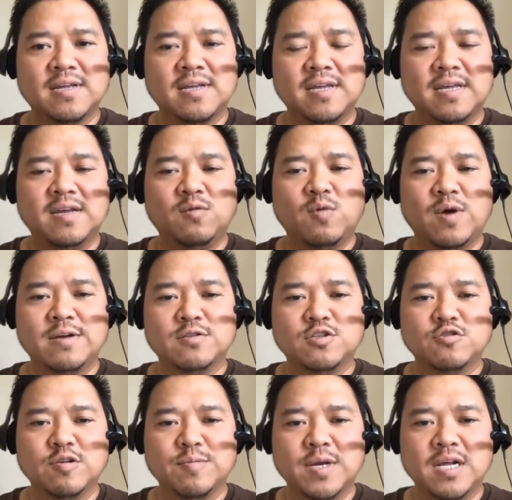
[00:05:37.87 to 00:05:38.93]
in Wowza
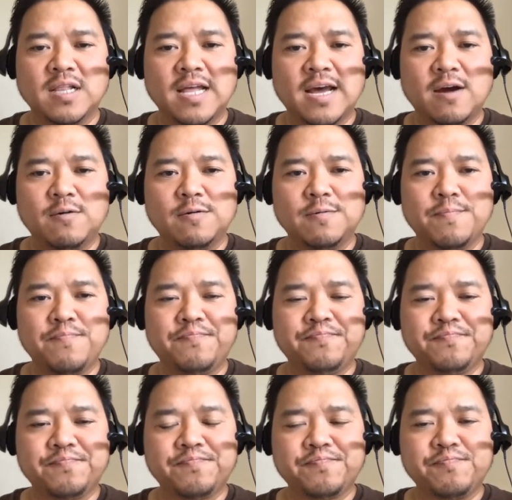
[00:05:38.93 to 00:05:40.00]
Streaming Cloud
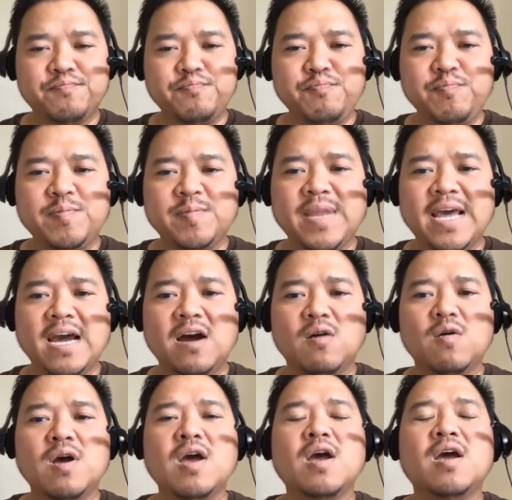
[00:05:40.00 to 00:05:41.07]

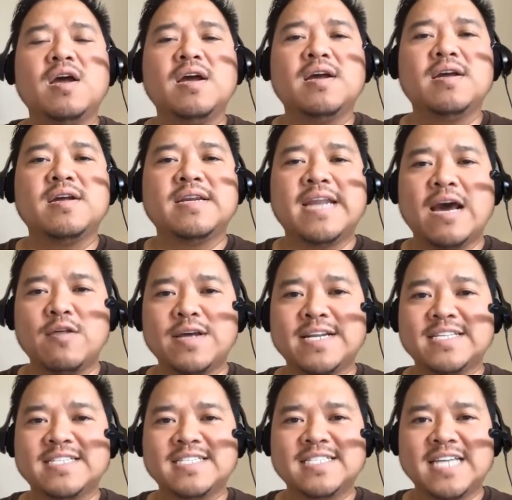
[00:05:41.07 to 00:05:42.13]
now, now that
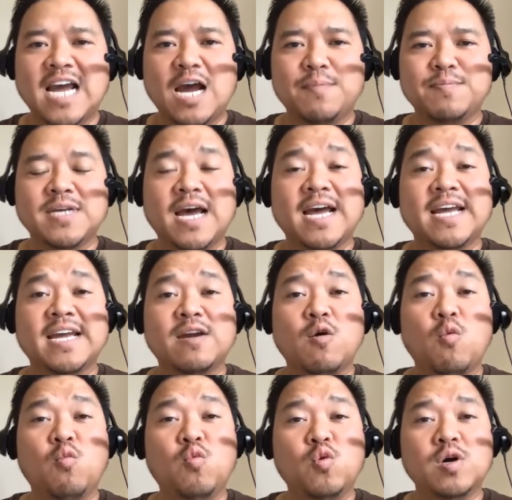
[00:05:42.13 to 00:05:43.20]
it's stopped, I
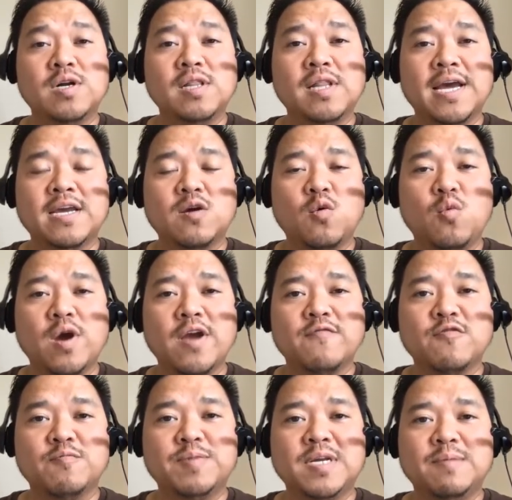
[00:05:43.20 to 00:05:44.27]
would like a way
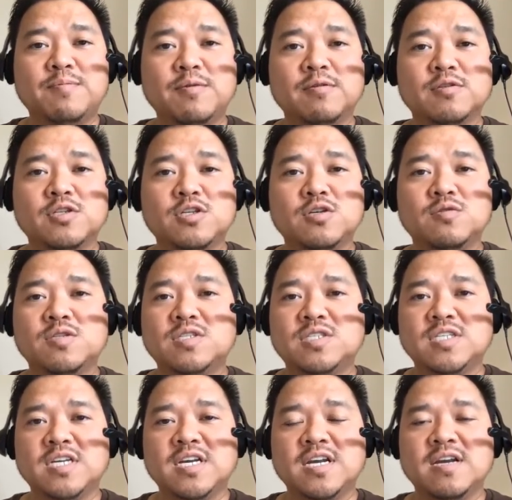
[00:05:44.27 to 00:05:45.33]
for people to
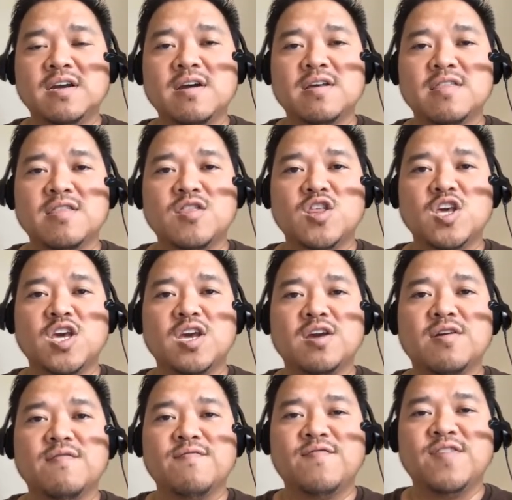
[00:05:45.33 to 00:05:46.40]
see
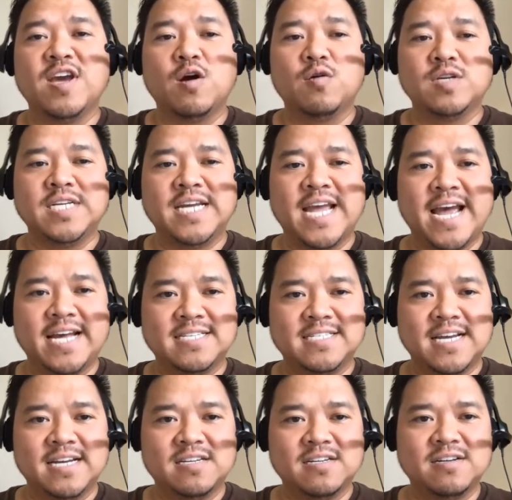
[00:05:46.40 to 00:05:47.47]
the VOD
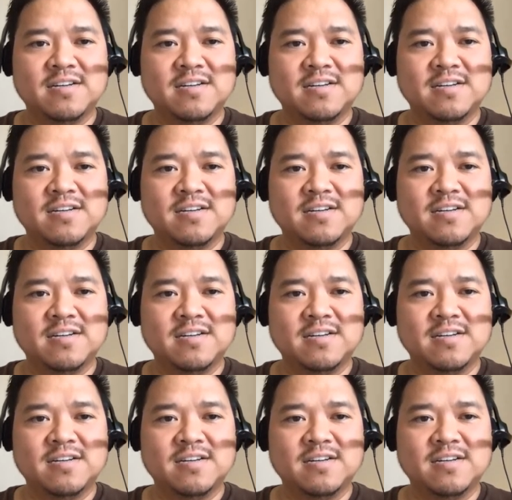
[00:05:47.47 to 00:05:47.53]
asset.